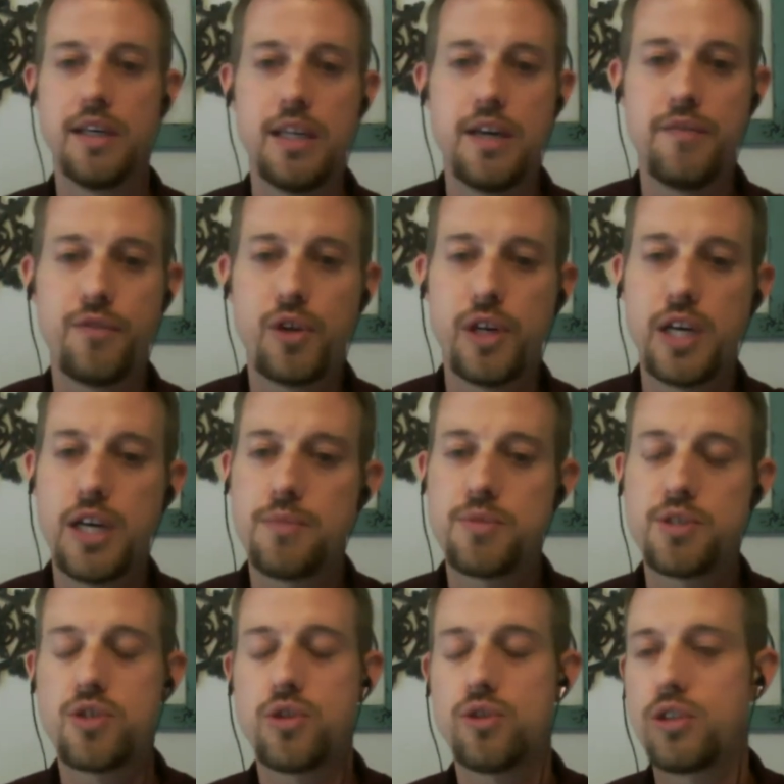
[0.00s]
If your
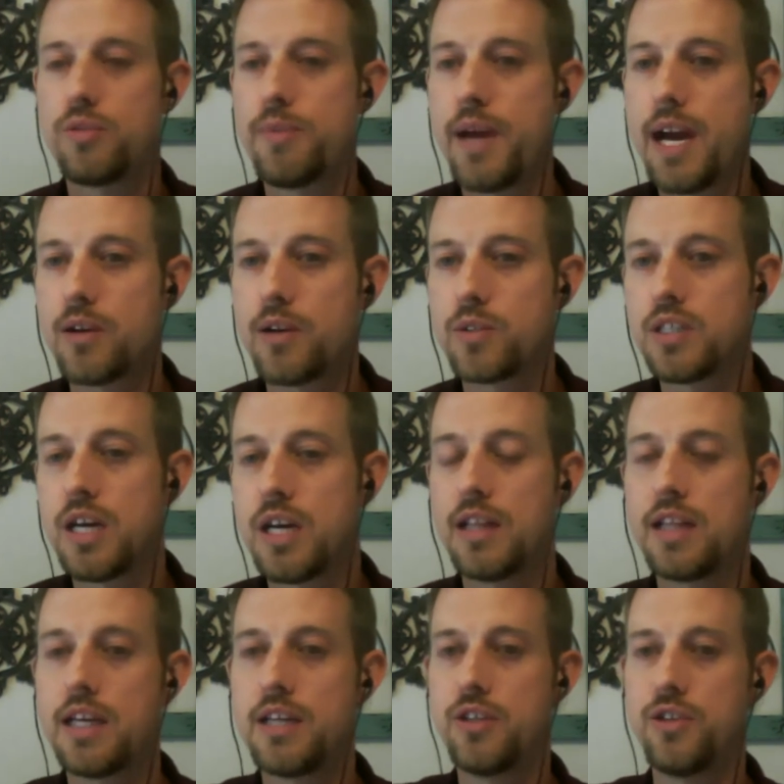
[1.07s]
hips, shoulder, back was not
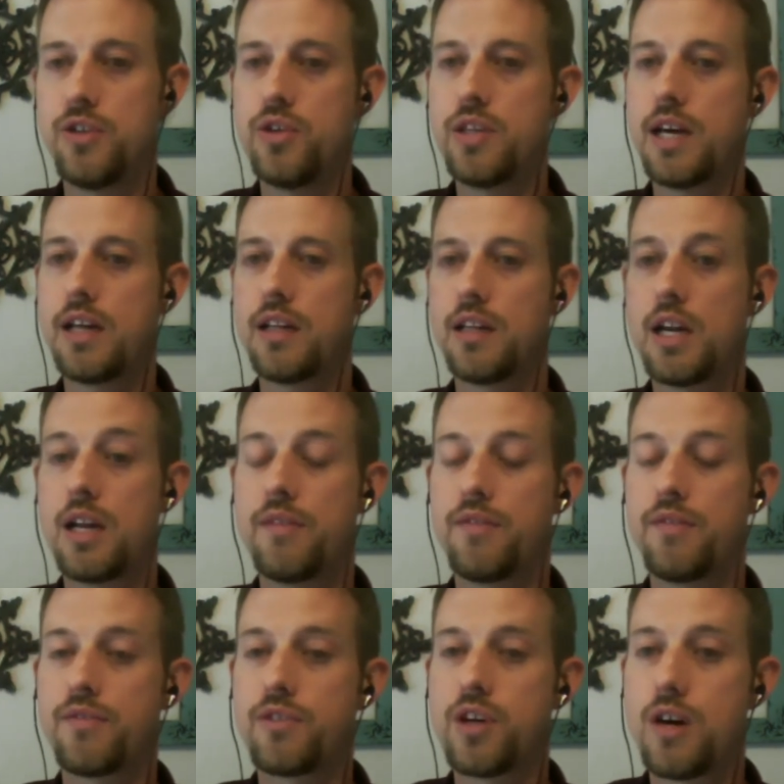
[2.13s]
letting you do that, a lot of
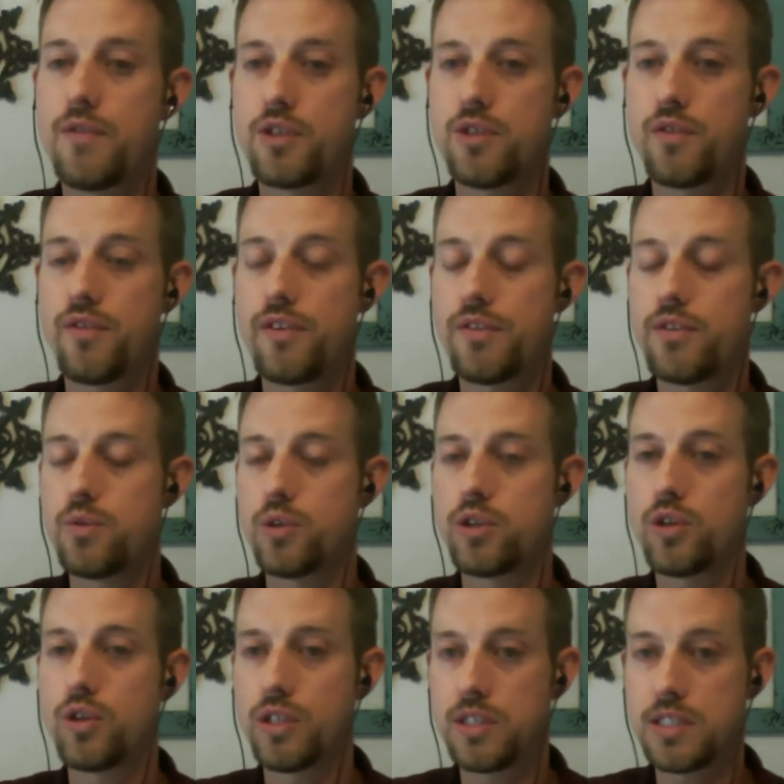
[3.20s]
golfers over 50 will
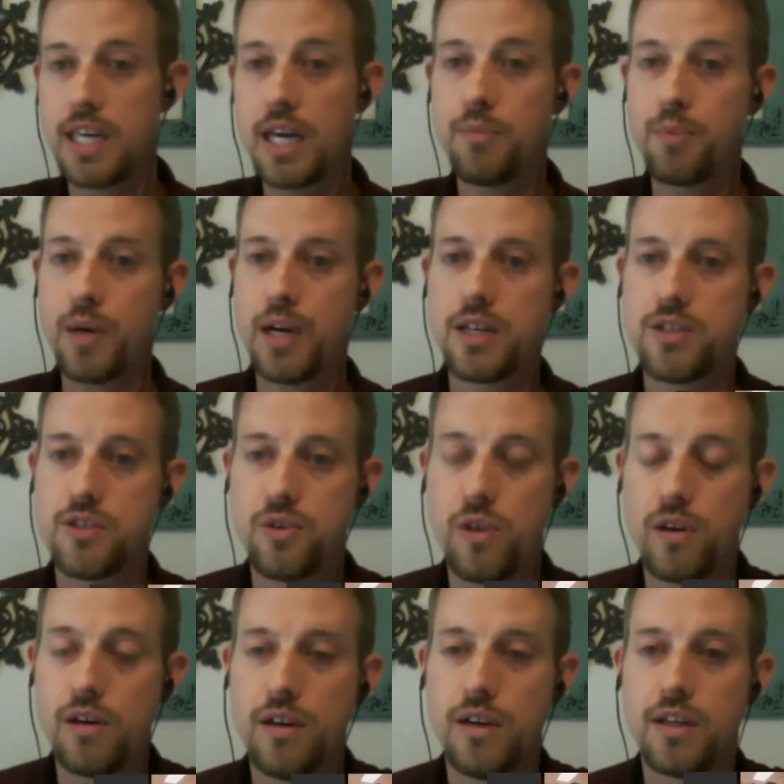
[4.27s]
go to escape routes
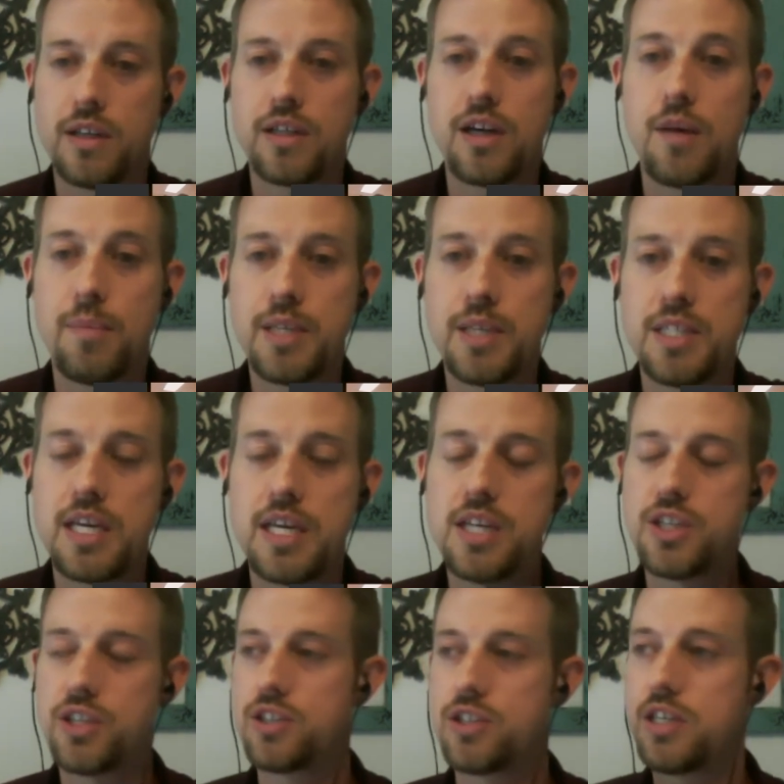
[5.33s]
or
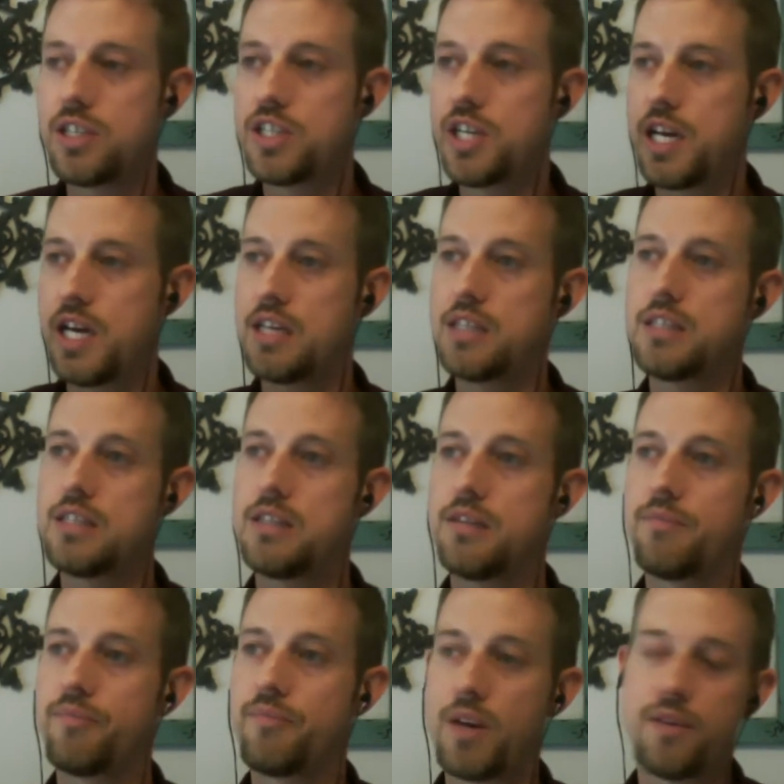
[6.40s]
compensations, such as,
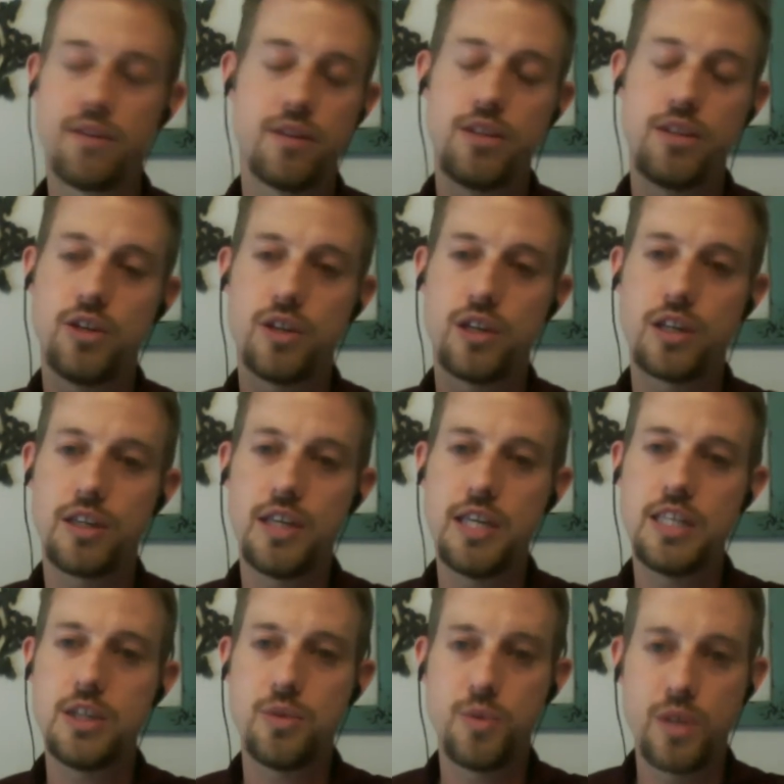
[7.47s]
the
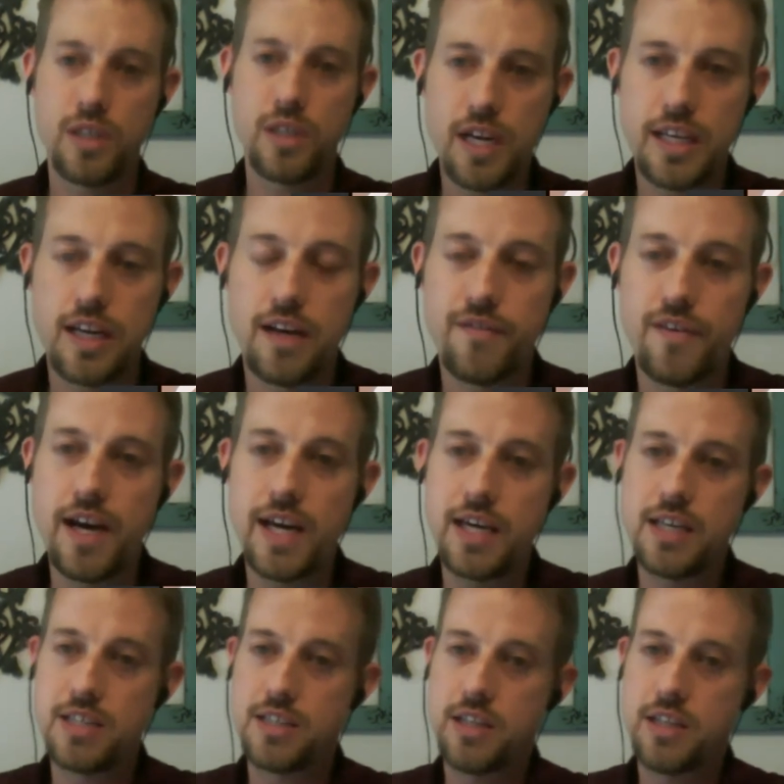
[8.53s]
easy one to identify
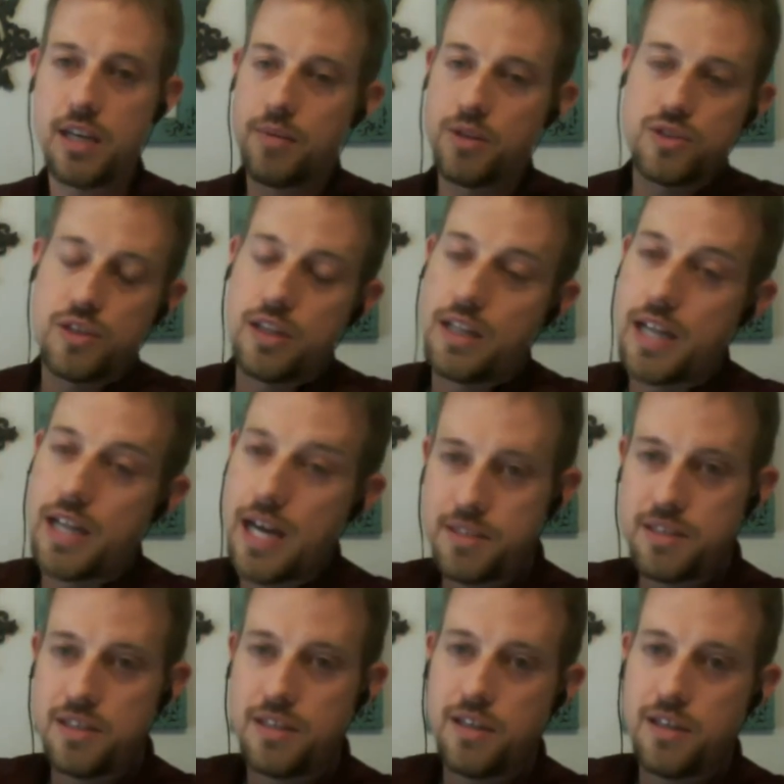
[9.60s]
is the elbows
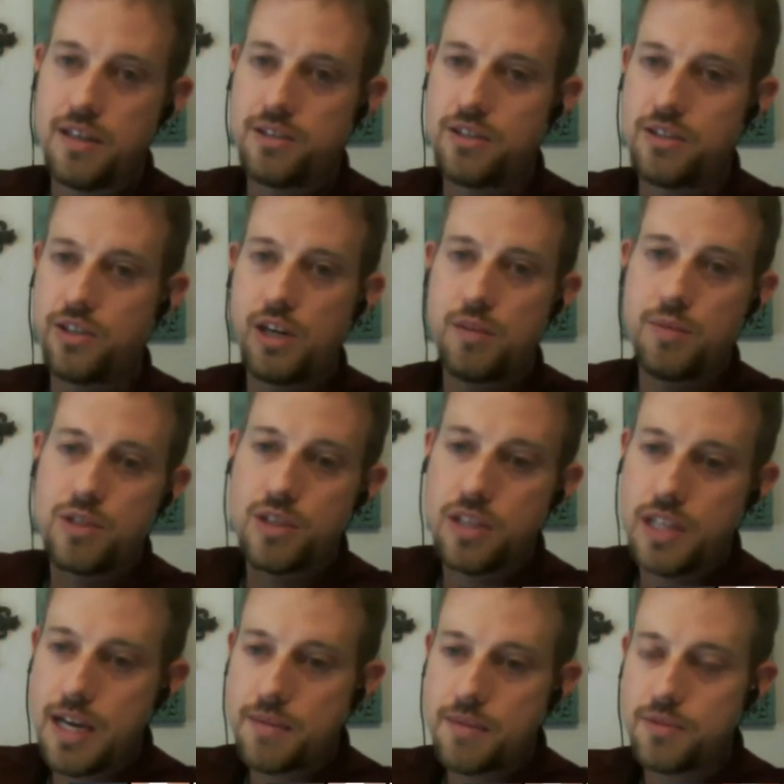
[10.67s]
collapse. So your elbows
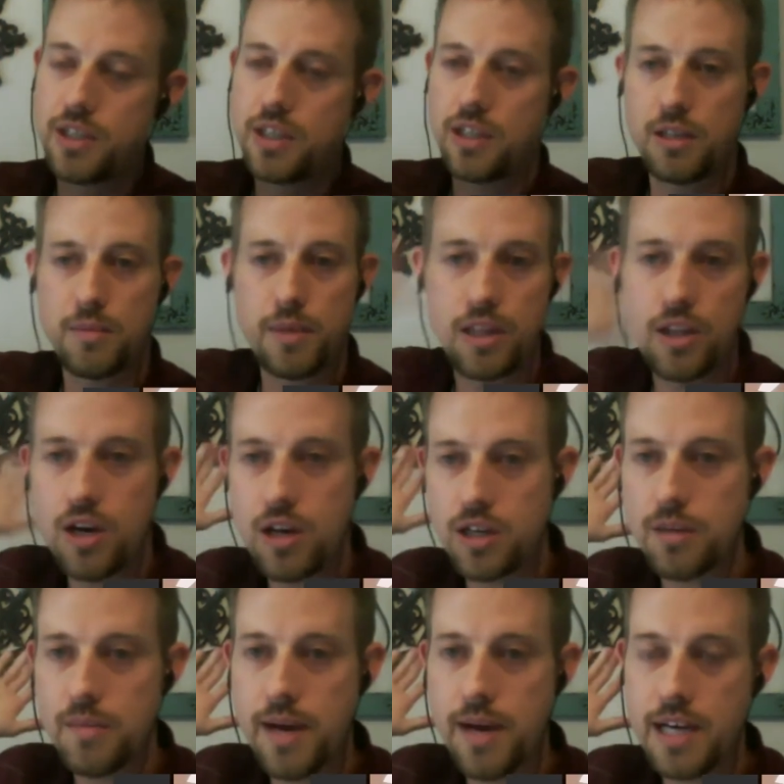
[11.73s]
collapse, you get a little bit
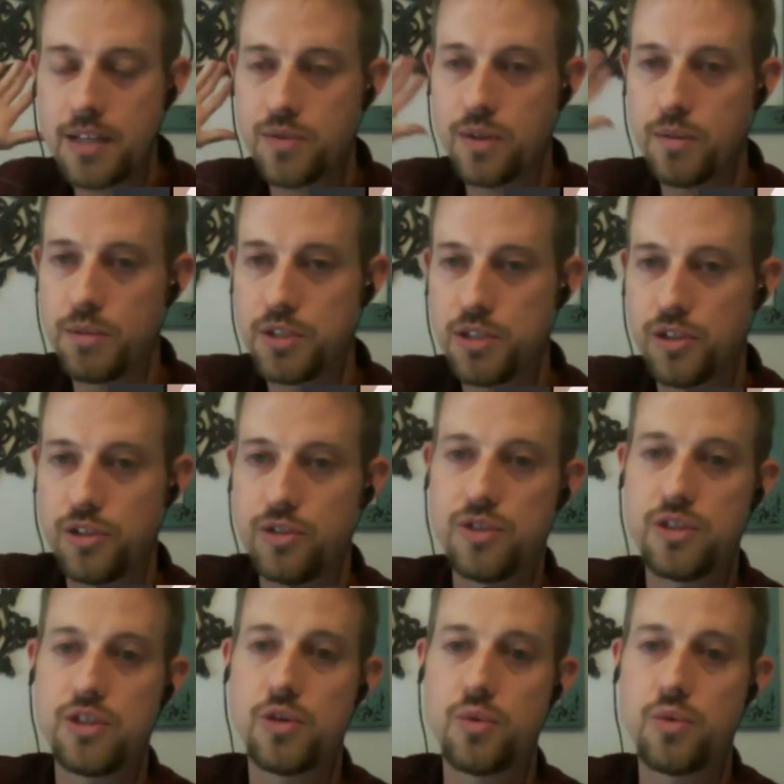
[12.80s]
longer backswing, but you're
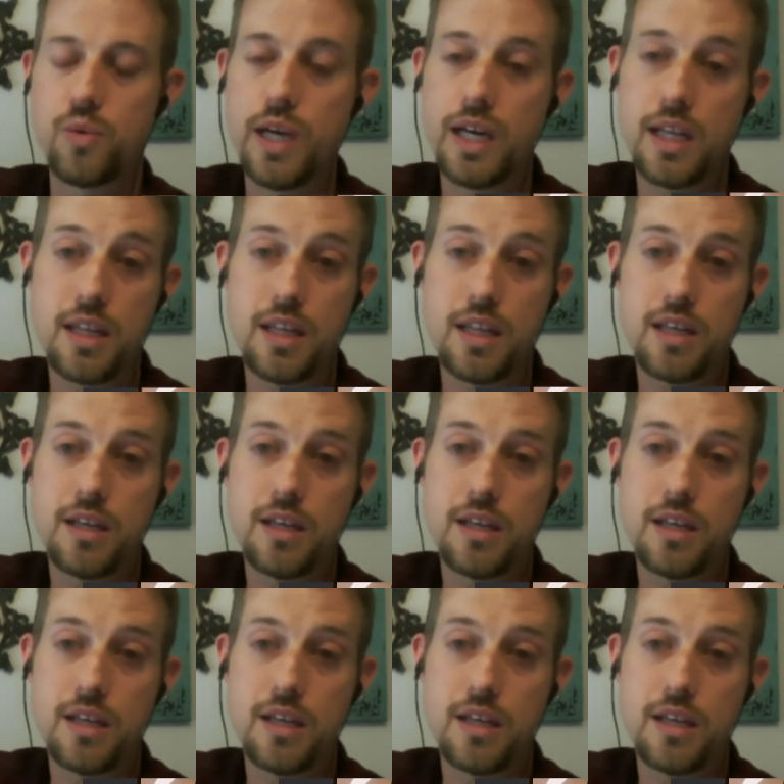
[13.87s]
losing your width.